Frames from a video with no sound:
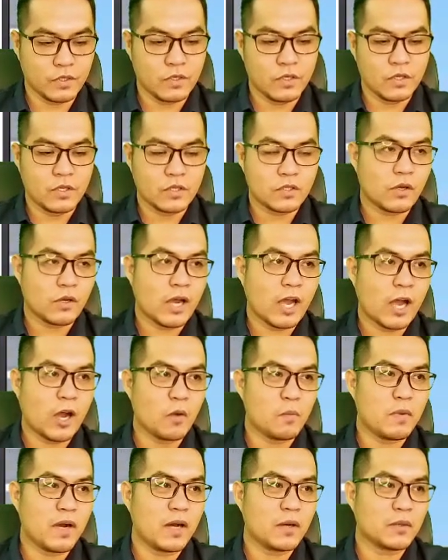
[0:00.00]
So how
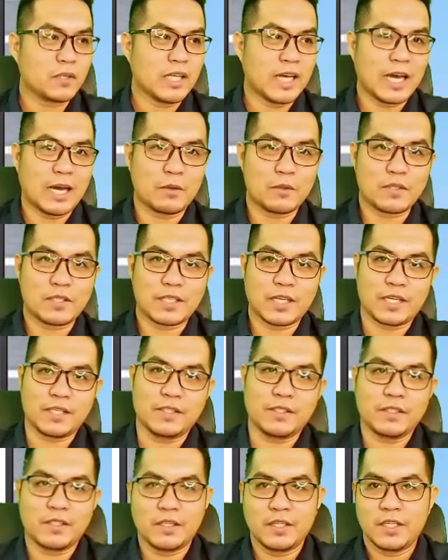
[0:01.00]
about
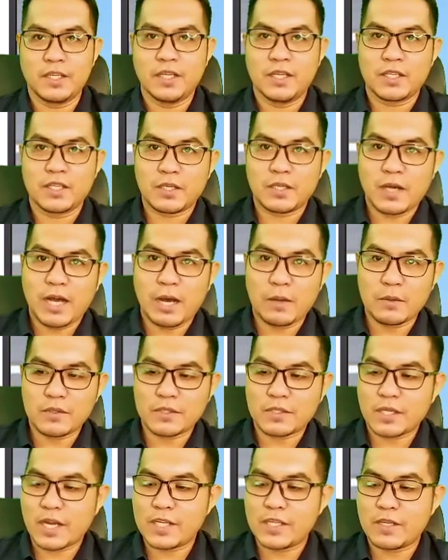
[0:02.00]
outside? So
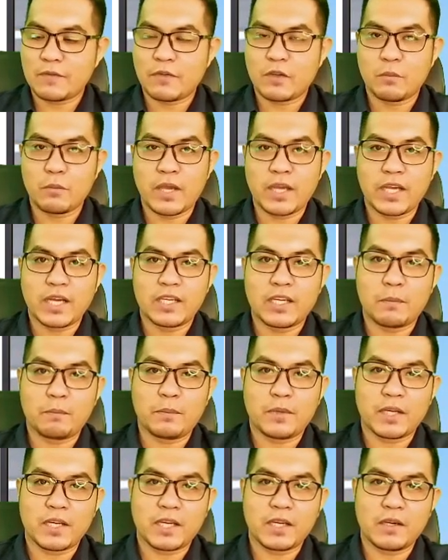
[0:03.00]
outside, if you make an
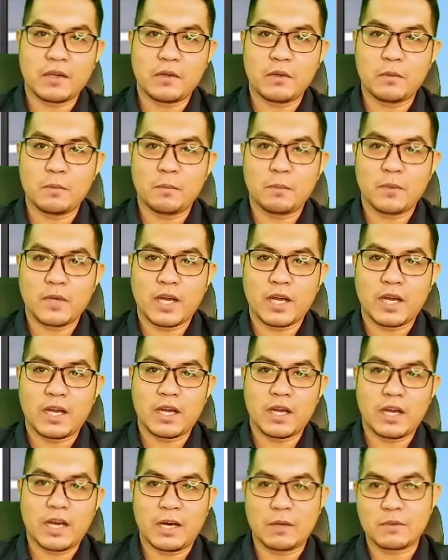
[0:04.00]
Amperian loop
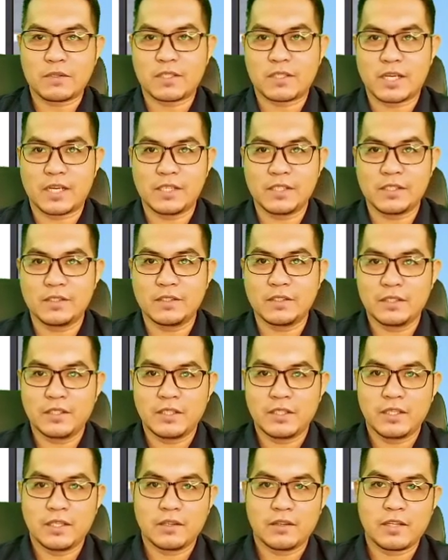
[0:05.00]
outside,
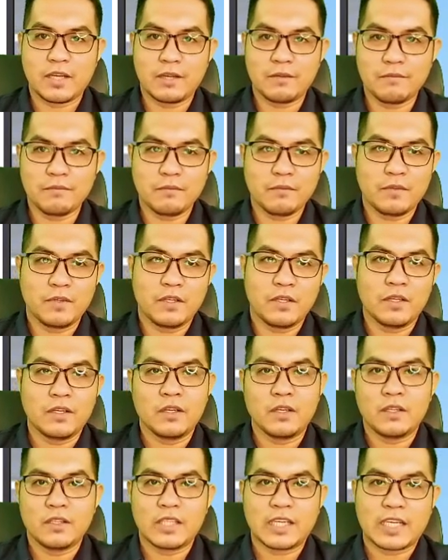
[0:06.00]
then
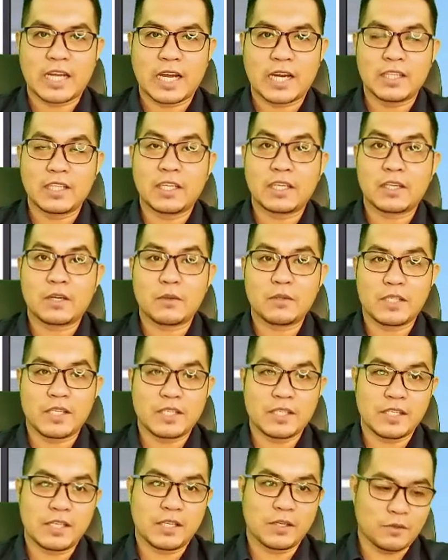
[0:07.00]
the current enclosed is
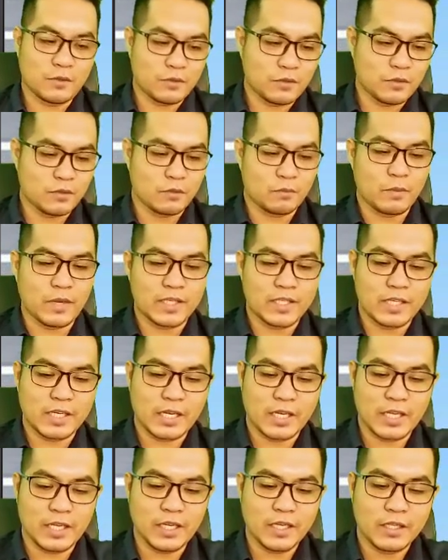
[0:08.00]
0. So
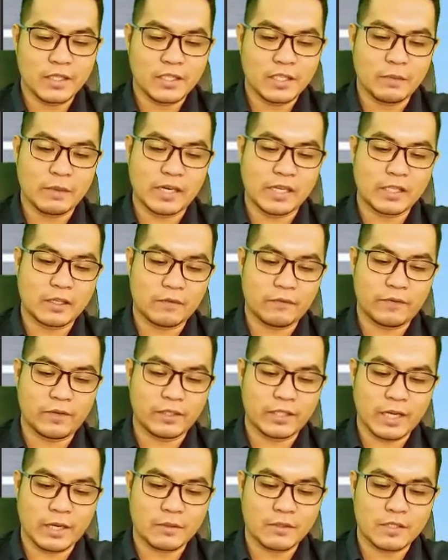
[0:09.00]
basically, the magnetic field
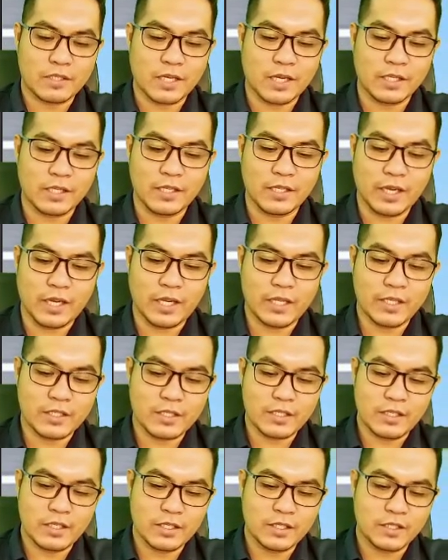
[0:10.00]
outside
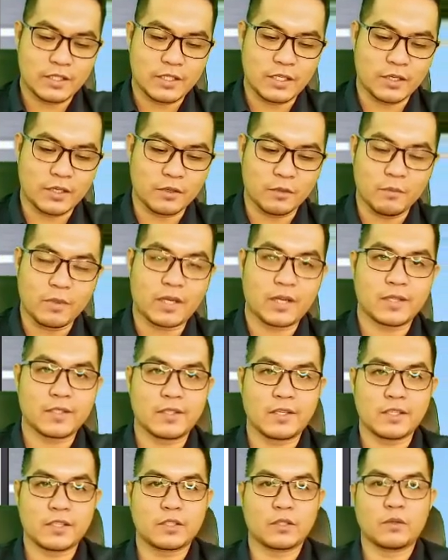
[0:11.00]
is 0 because
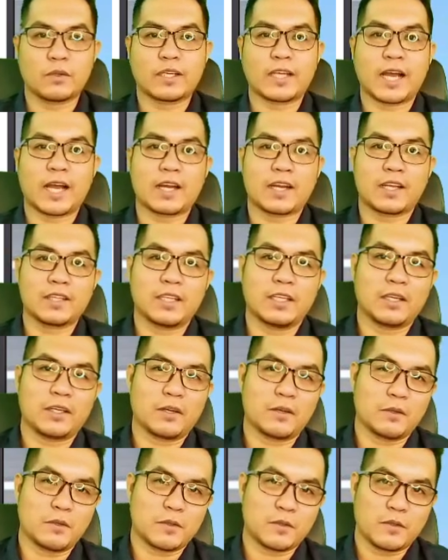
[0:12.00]
there's no current
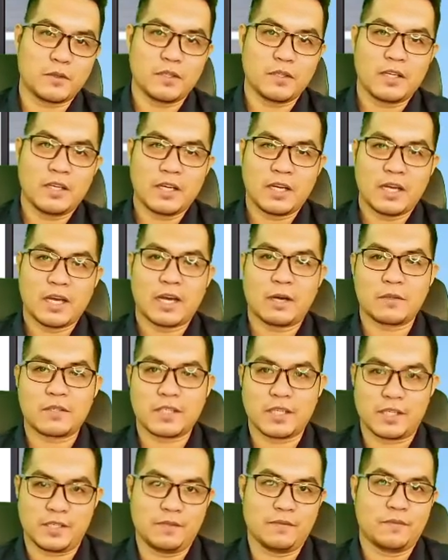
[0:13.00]
enclosed
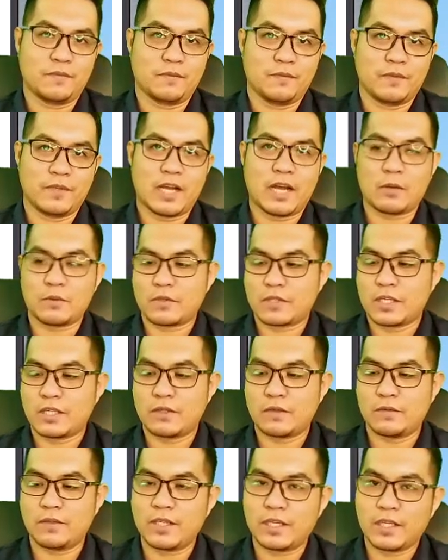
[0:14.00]
outside of